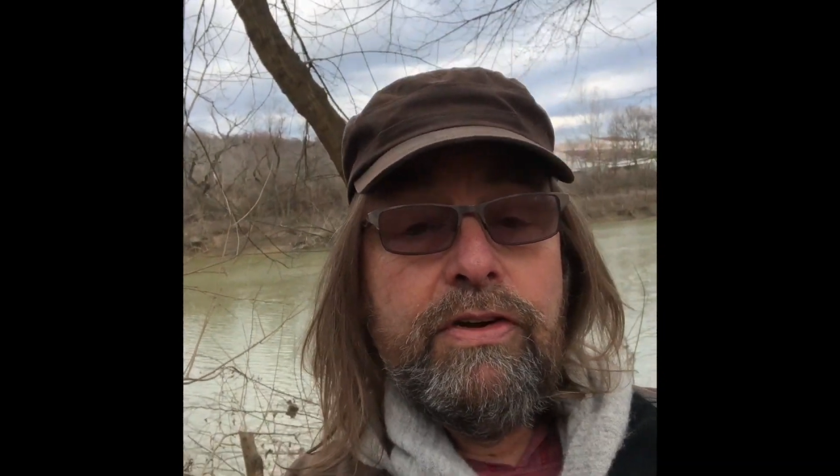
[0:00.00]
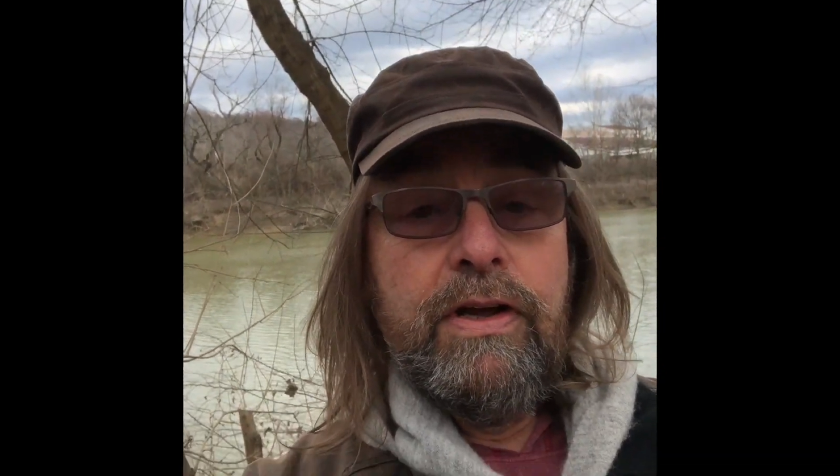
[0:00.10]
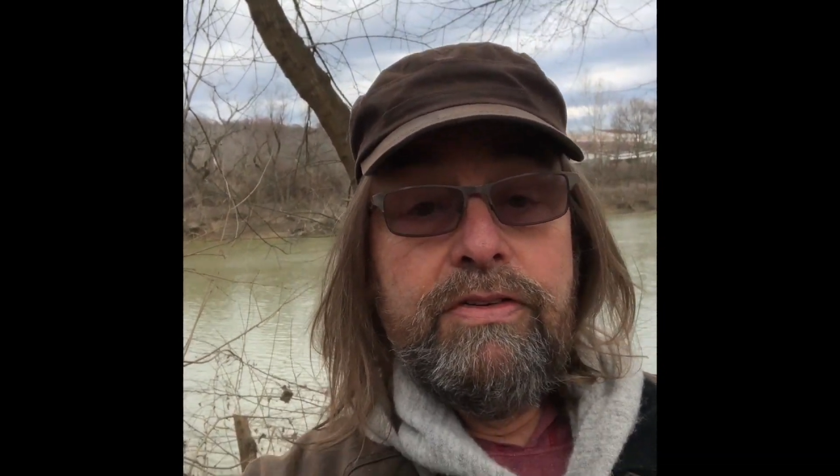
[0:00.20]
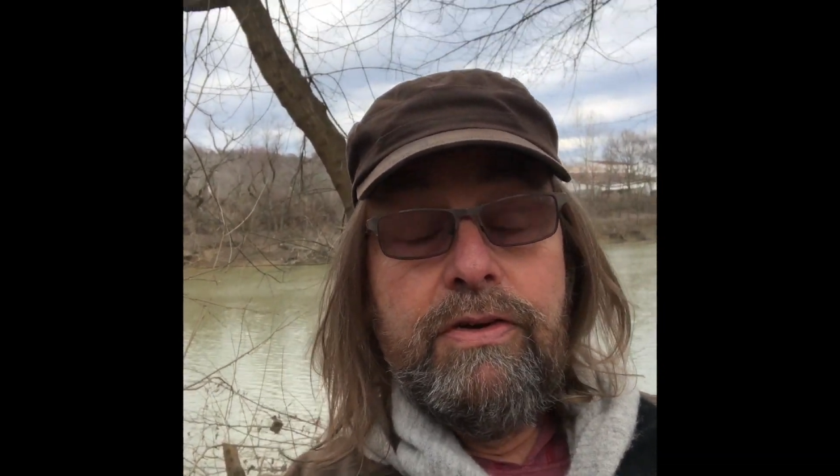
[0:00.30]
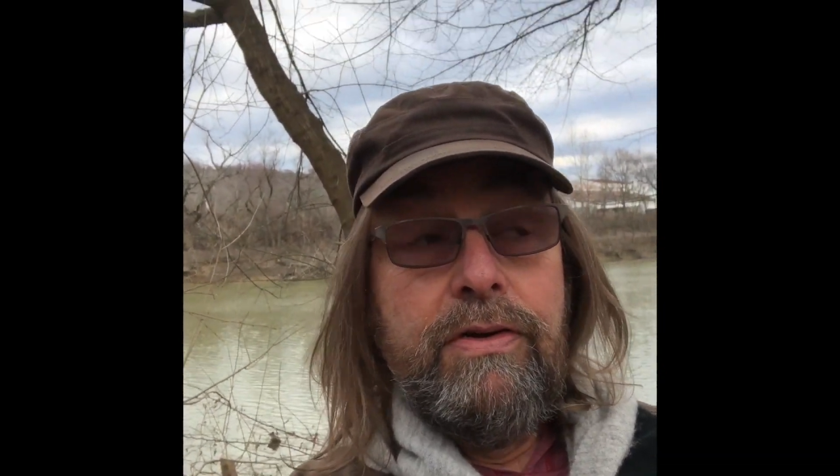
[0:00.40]

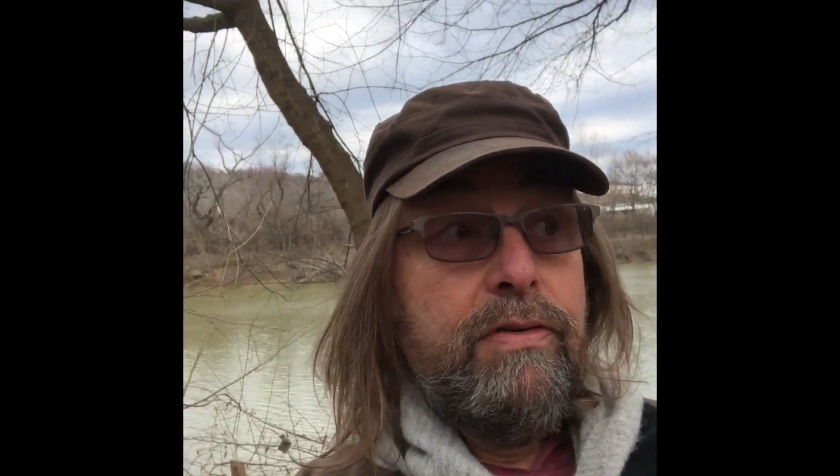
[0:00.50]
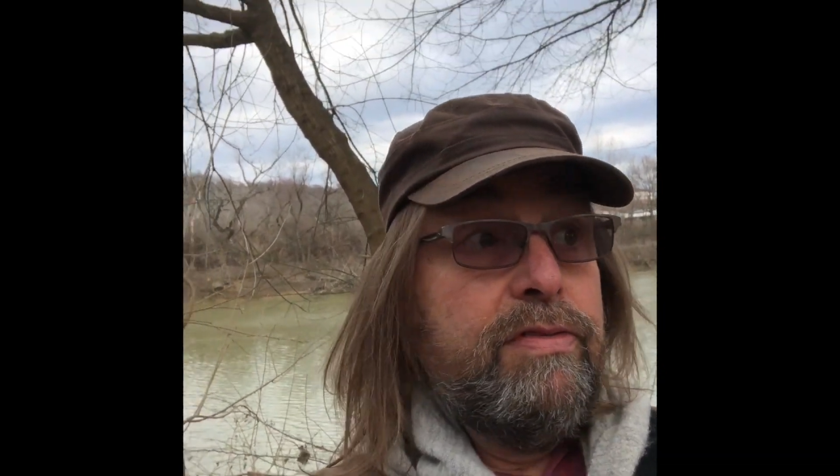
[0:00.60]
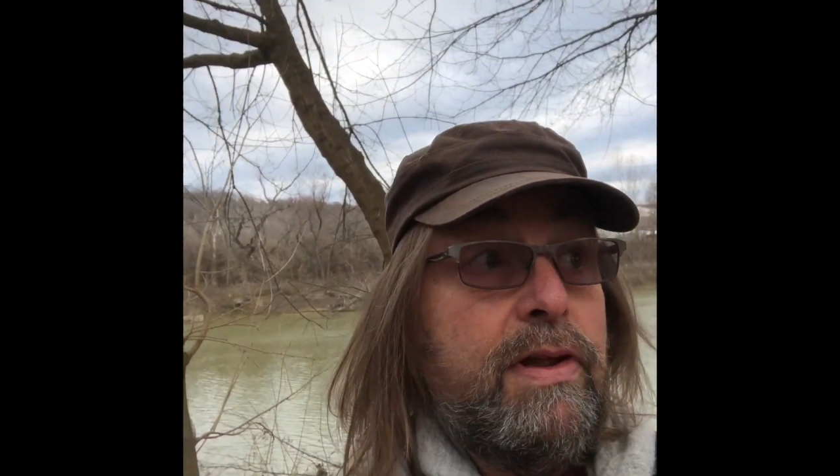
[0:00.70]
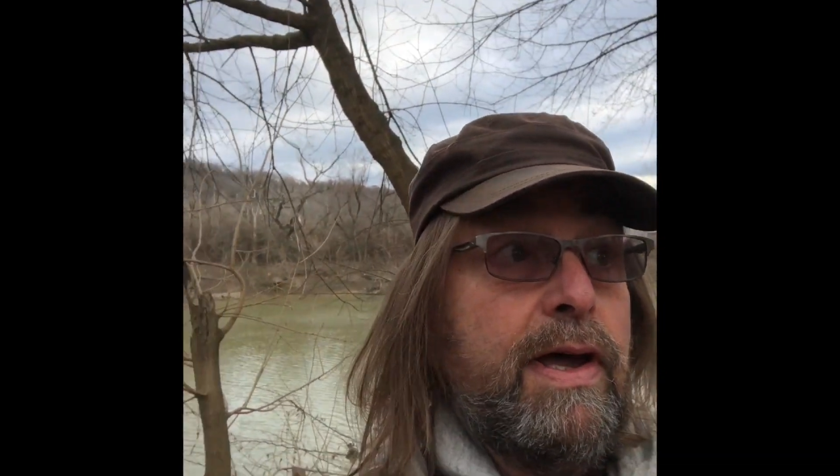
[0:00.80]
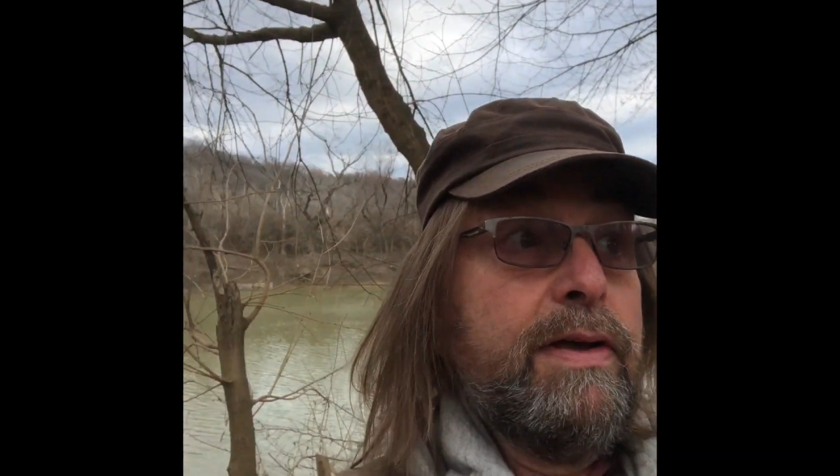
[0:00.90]
issues
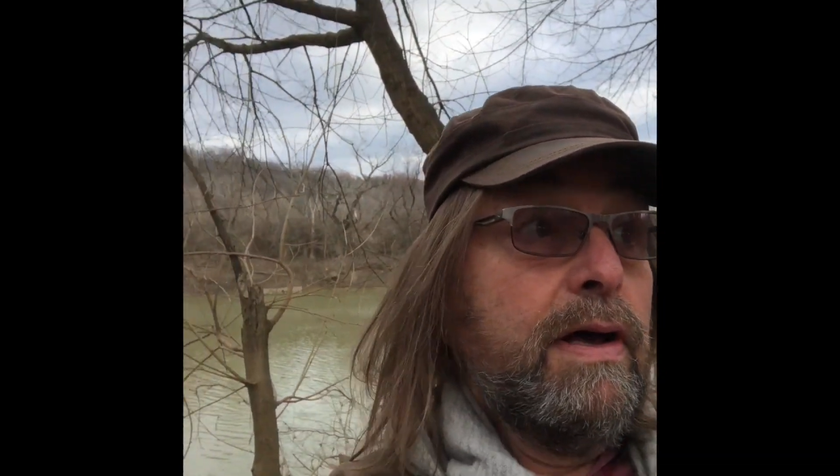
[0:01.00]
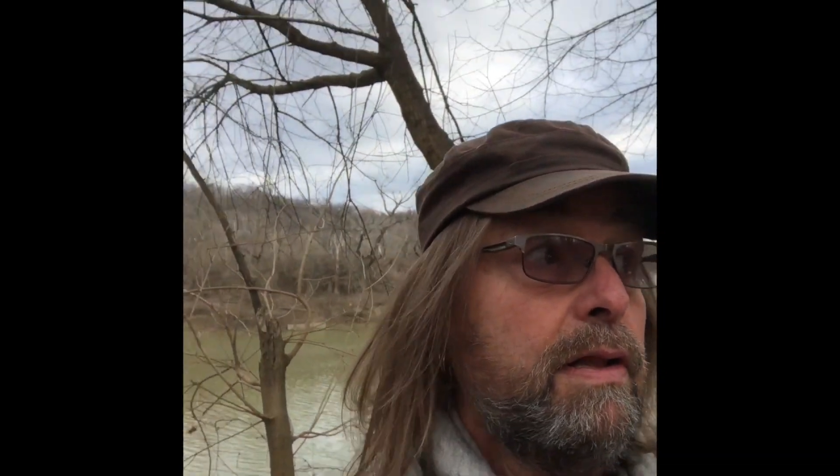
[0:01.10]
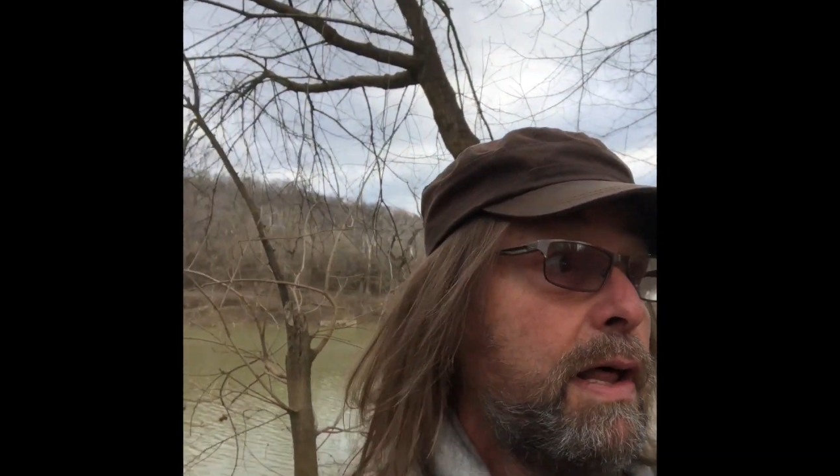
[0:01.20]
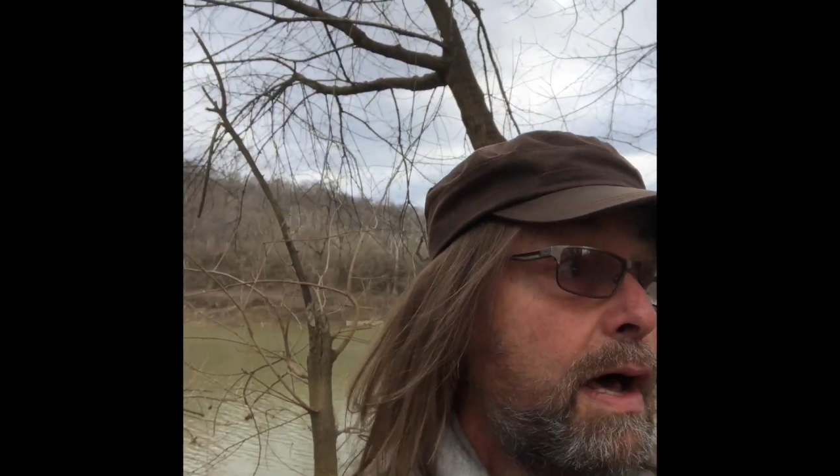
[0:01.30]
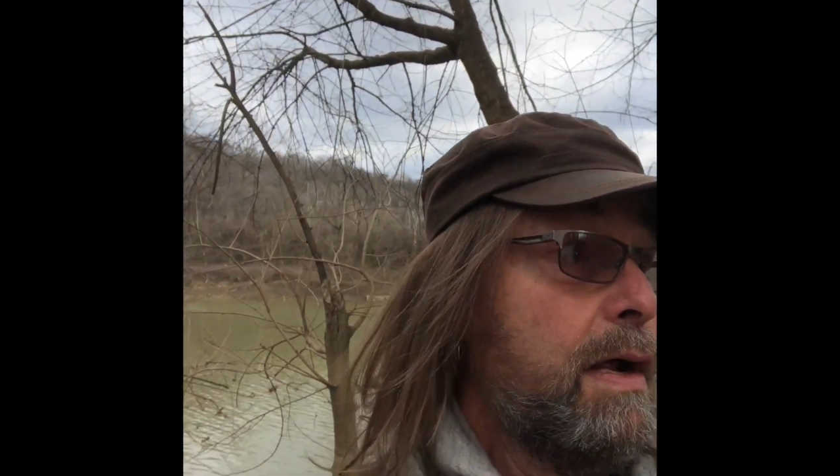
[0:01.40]
like a
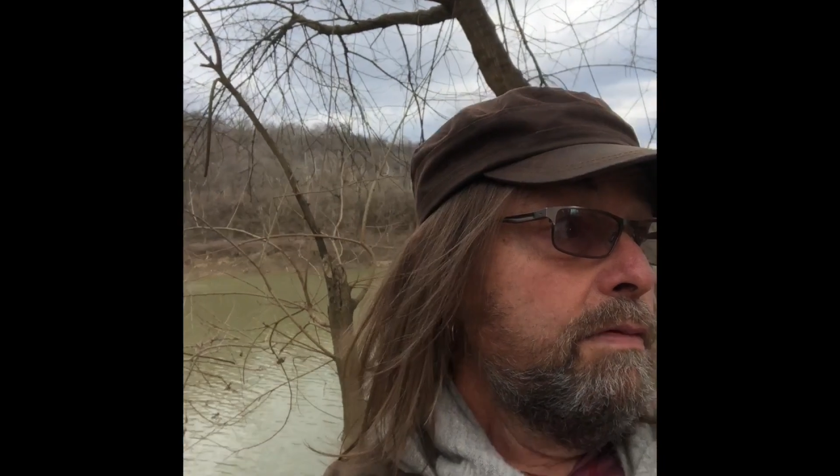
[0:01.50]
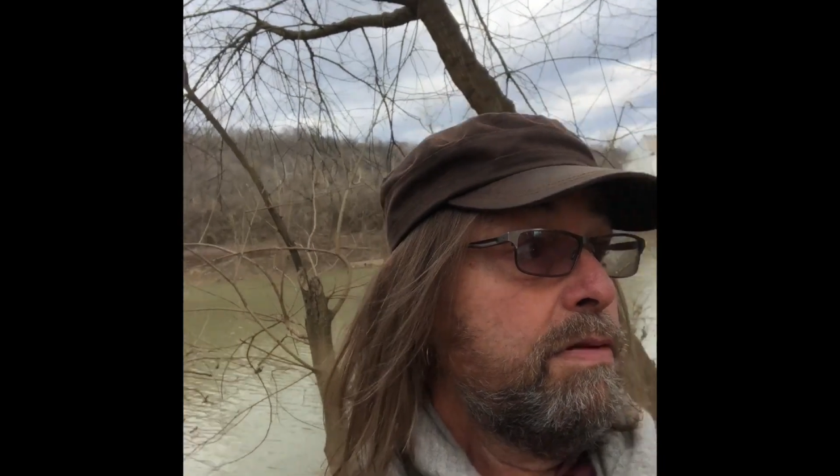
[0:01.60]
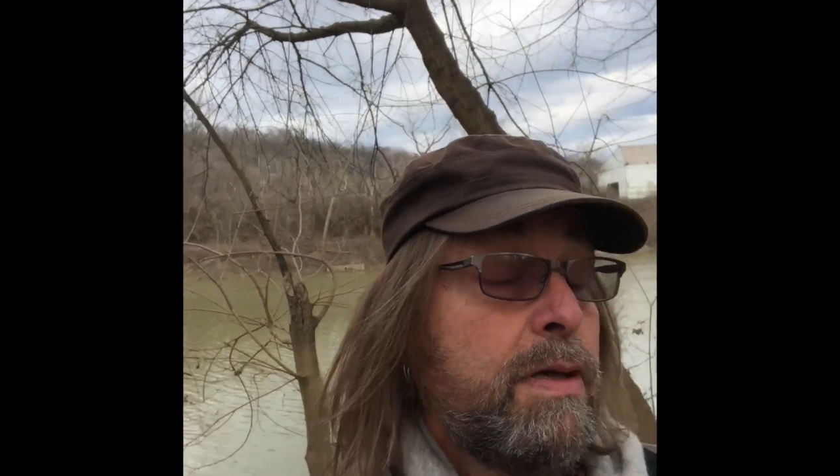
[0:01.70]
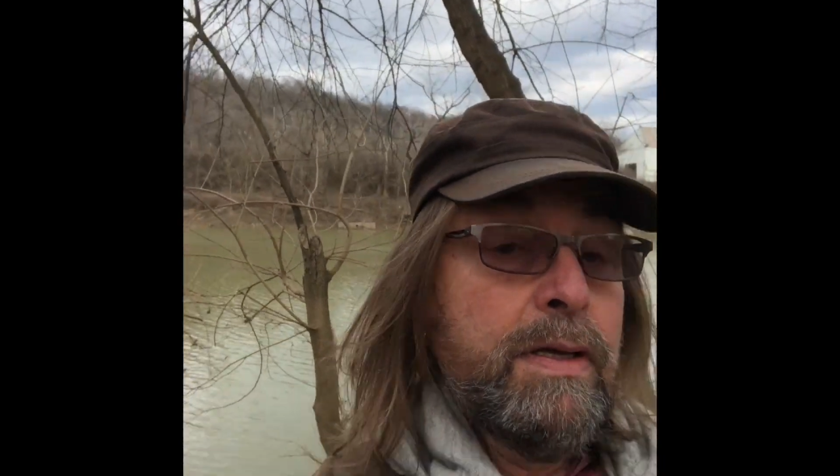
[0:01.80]
lot of